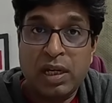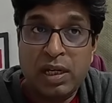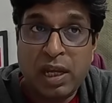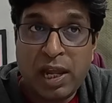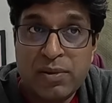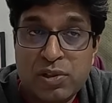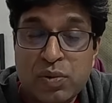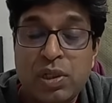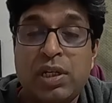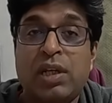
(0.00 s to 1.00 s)
It helps to
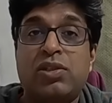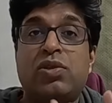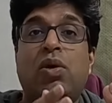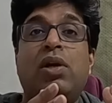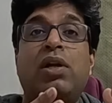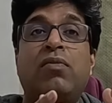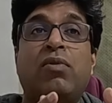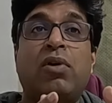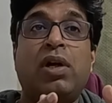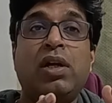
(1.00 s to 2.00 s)
retain salt and
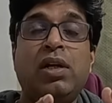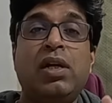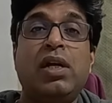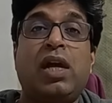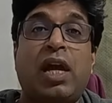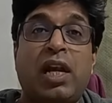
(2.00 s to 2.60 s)
water, and